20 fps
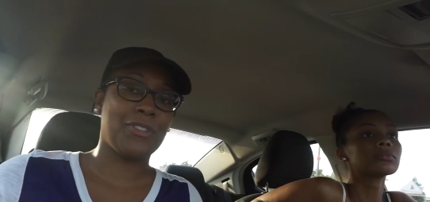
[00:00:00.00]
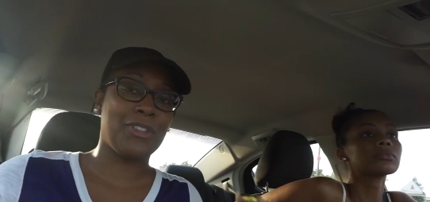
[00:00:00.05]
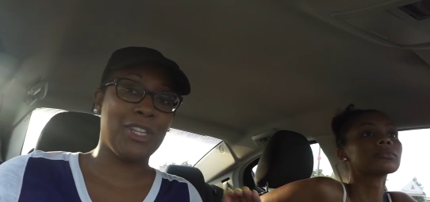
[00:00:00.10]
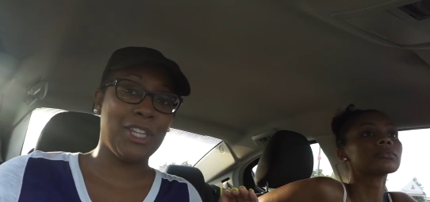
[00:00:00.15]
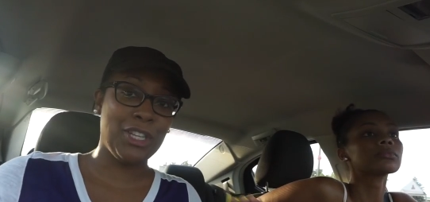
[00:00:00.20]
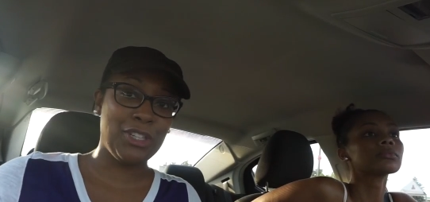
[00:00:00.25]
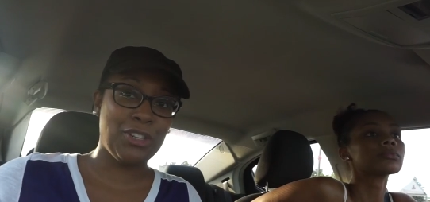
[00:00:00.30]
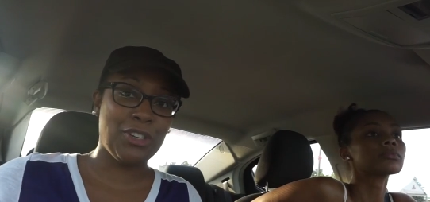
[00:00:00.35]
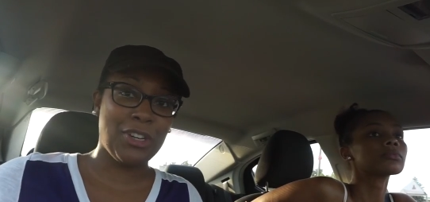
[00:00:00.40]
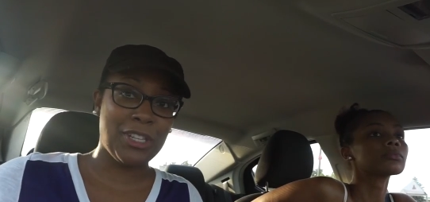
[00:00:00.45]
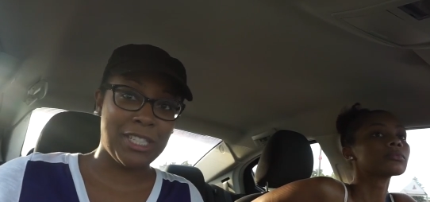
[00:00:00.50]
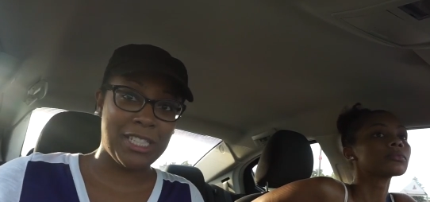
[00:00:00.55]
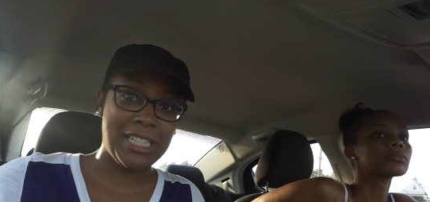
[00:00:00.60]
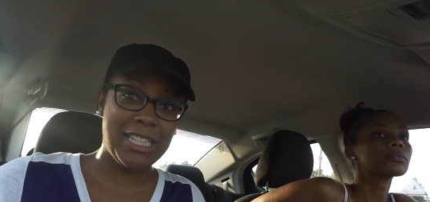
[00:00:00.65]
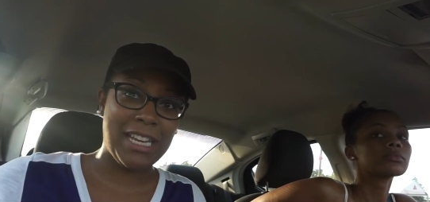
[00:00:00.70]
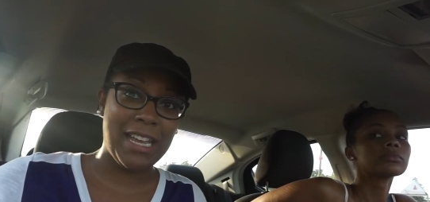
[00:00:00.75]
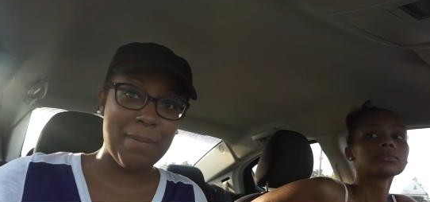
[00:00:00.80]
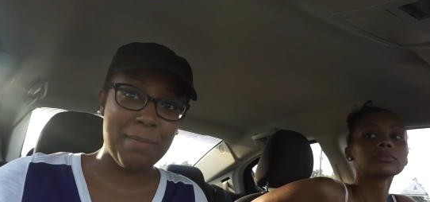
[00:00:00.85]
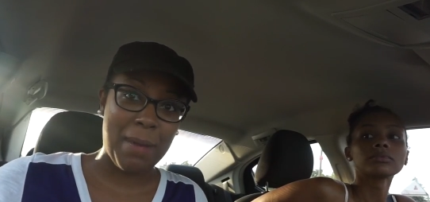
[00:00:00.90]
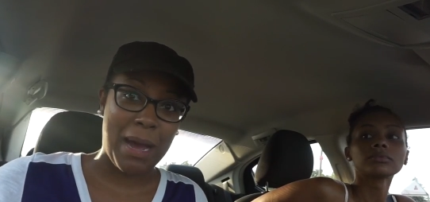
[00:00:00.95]
Speaker 1: Did y'all see
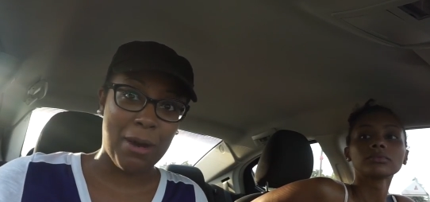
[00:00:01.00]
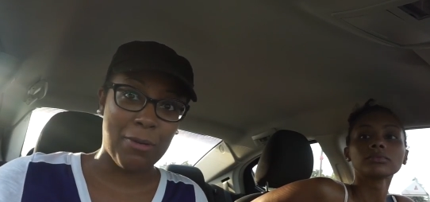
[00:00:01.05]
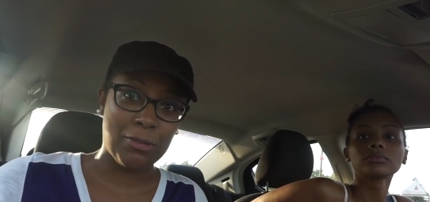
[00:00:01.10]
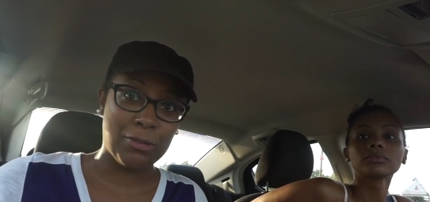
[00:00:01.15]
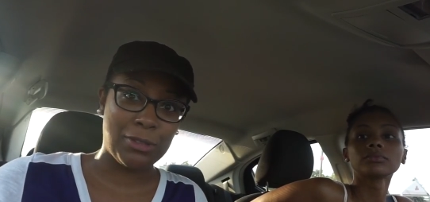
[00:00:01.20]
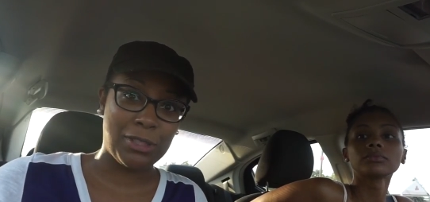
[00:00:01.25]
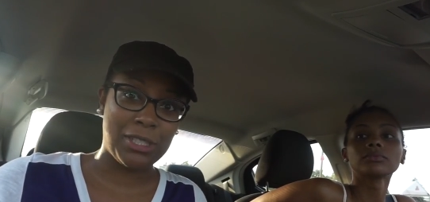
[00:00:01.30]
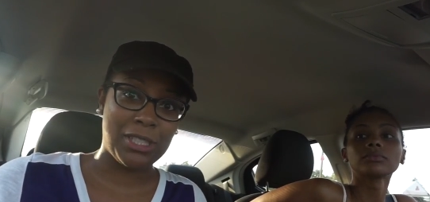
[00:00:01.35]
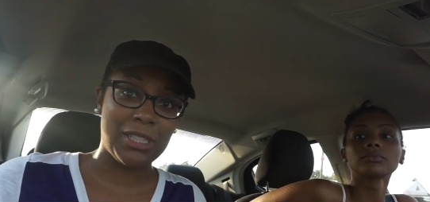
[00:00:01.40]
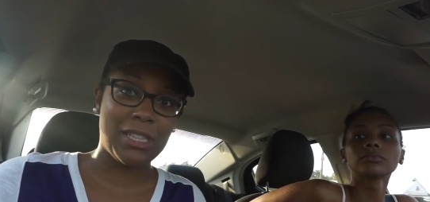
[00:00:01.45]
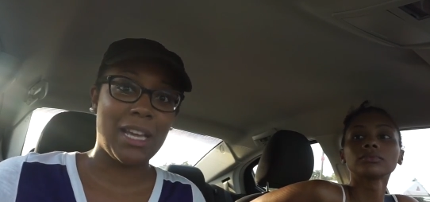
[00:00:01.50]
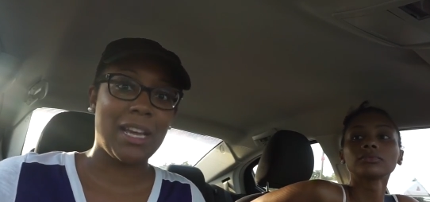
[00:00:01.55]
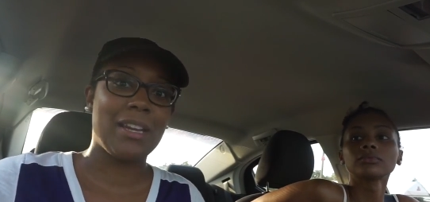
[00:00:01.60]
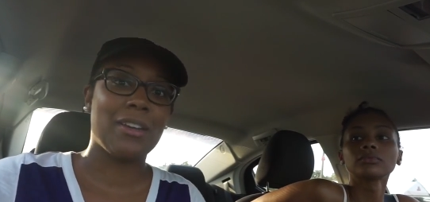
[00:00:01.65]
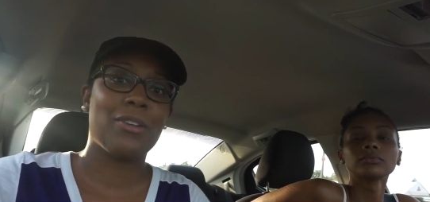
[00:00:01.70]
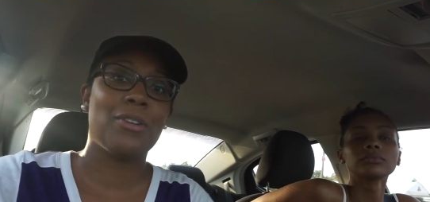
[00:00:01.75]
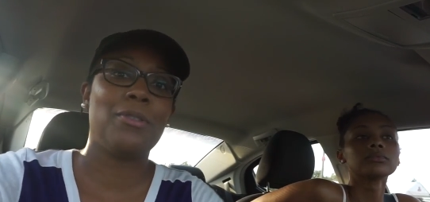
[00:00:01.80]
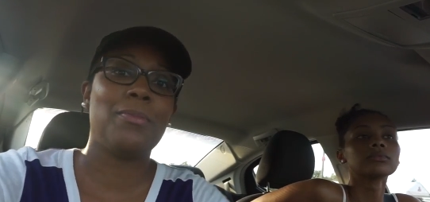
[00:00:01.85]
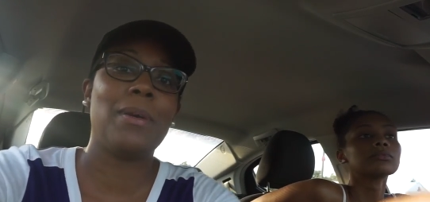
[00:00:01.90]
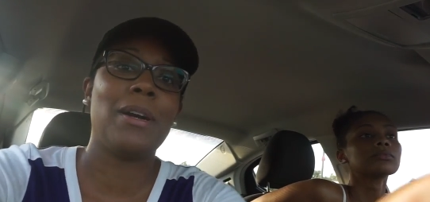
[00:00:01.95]
that mouse?
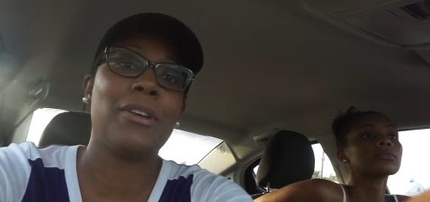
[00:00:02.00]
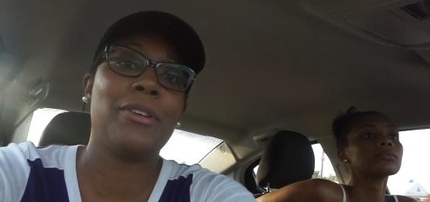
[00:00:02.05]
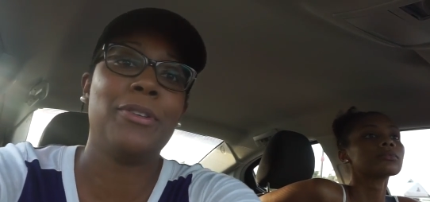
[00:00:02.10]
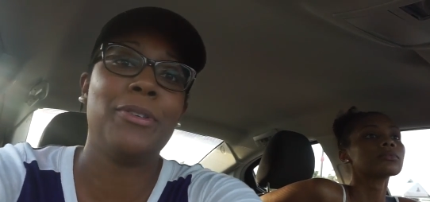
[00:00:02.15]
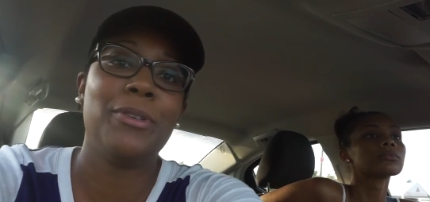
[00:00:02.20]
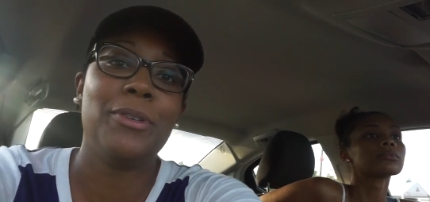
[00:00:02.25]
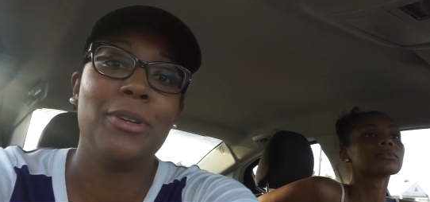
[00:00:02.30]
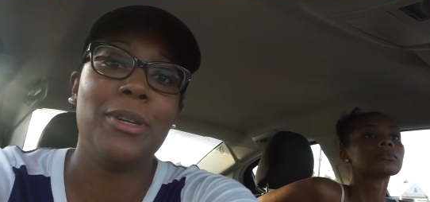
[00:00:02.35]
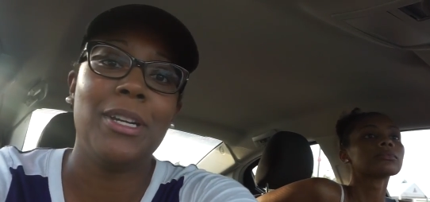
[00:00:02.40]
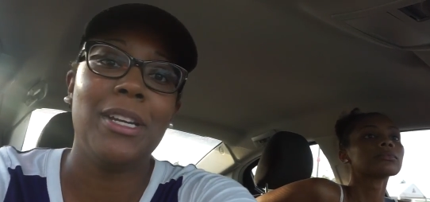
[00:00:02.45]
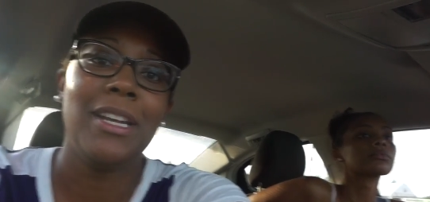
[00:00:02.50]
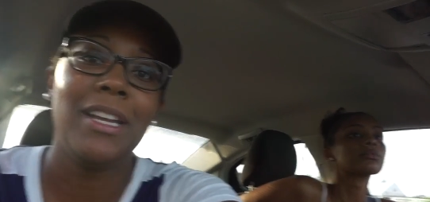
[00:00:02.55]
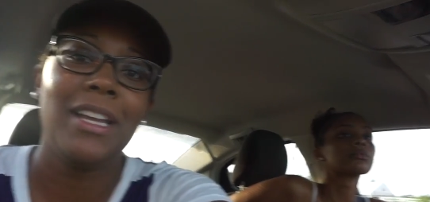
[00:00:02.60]
Like, oh my god.